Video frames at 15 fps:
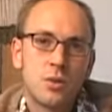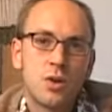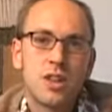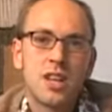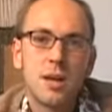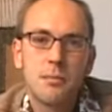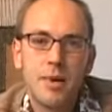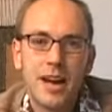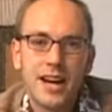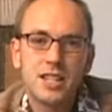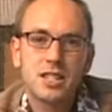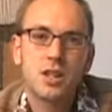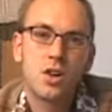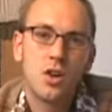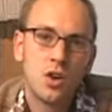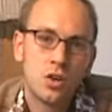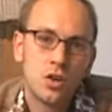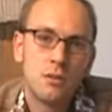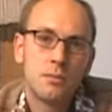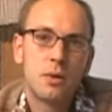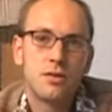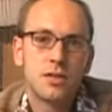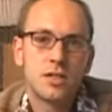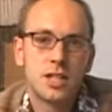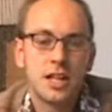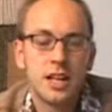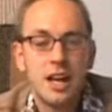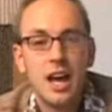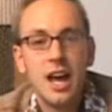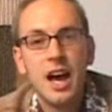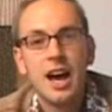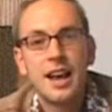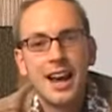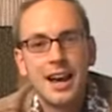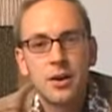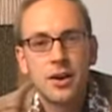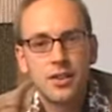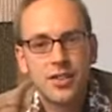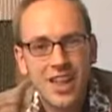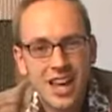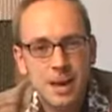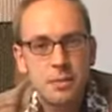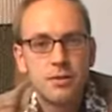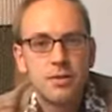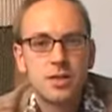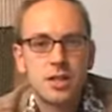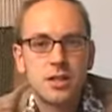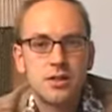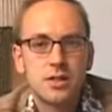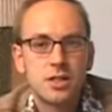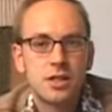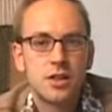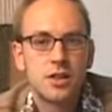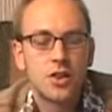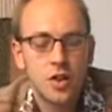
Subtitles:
What are the impacts on poverty and how can they be reduced?